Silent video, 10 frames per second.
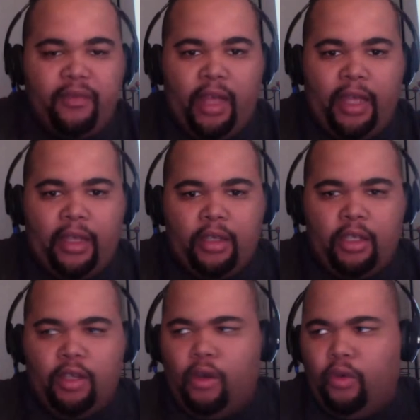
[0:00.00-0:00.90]
like
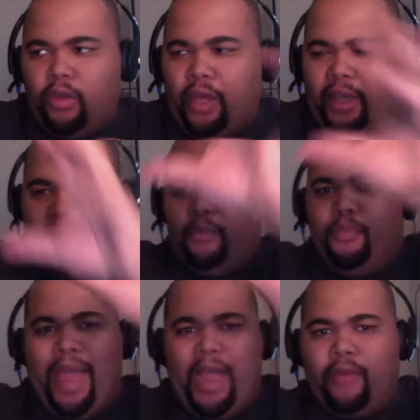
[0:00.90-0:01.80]
your own like
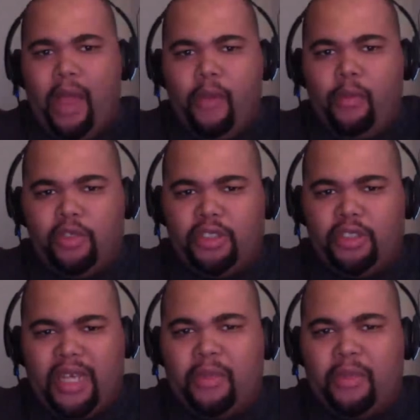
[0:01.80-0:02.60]
background with your segment.